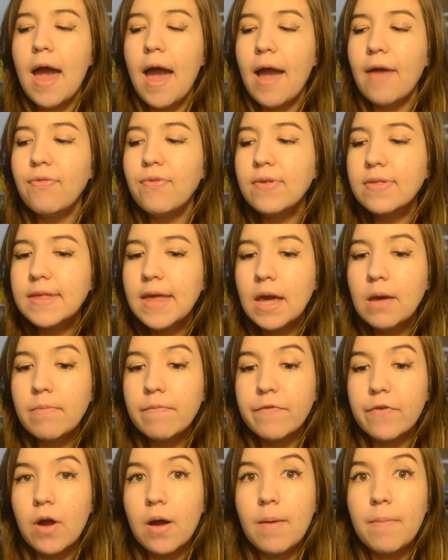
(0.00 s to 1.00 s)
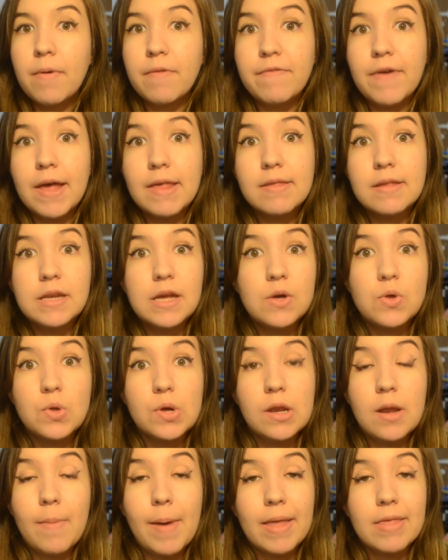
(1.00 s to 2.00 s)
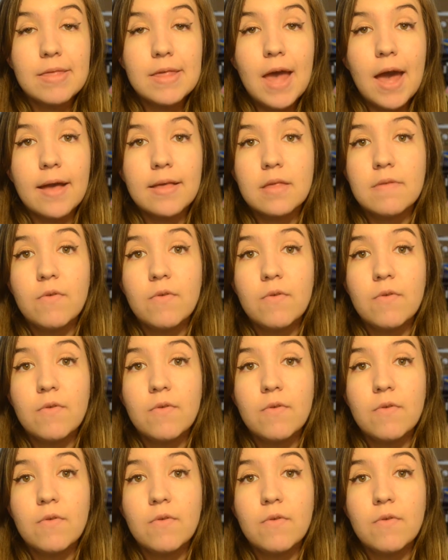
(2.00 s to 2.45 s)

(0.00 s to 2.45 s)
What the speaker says: And this came from a fascination about sex.